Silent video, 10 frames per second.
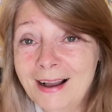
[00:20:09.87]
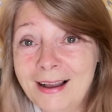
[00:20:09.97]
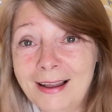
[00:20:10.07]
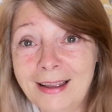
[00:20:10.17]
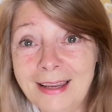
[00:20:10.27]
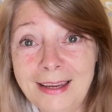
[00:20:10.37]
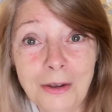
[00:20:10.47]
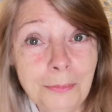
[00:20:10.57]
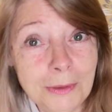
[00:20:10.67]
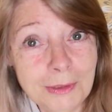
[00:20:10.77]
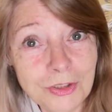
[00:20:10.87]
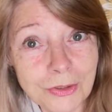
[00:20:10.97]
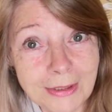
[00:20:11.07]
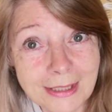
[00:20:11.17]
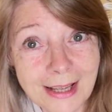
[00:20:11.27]
I hope you
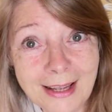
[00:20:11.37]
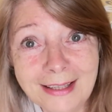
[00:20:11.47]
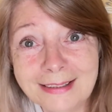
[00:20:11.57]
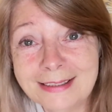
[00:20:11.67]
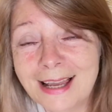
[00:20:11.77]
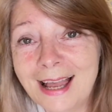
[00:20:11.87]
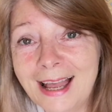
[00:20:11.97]
enjoyed that.